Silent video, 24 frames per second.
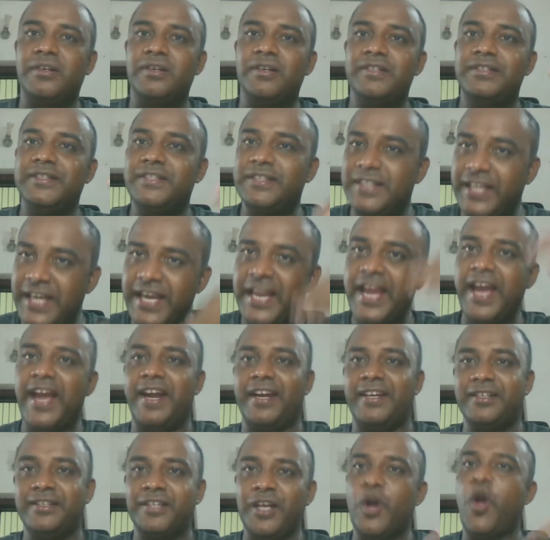
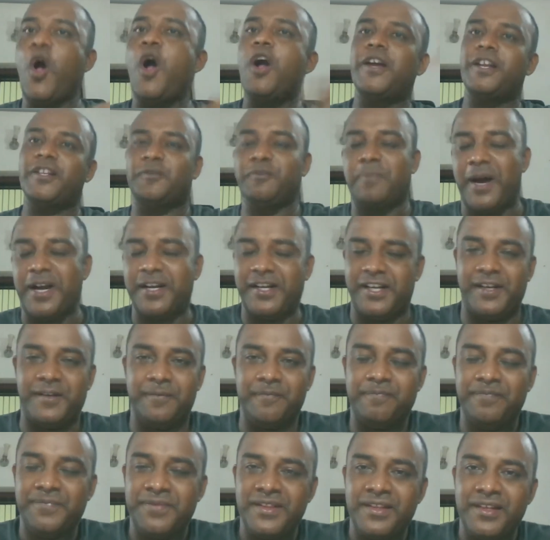steered the Congress Party.
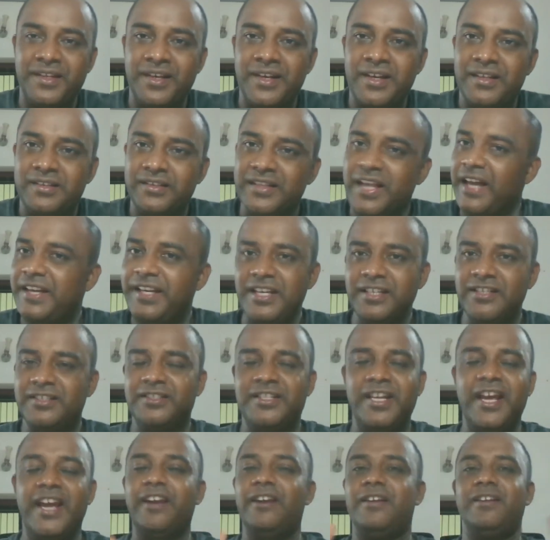That
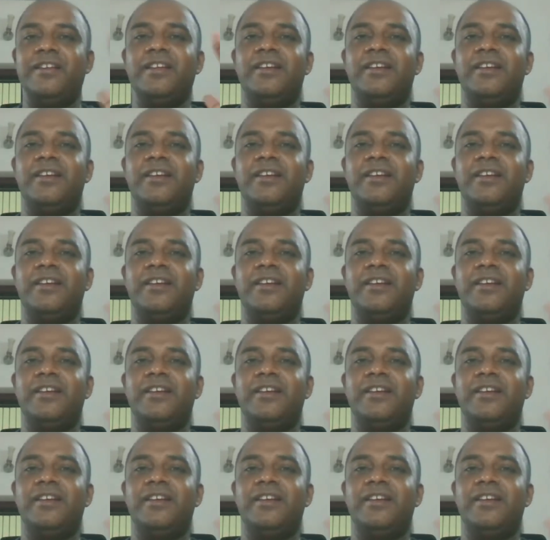insight,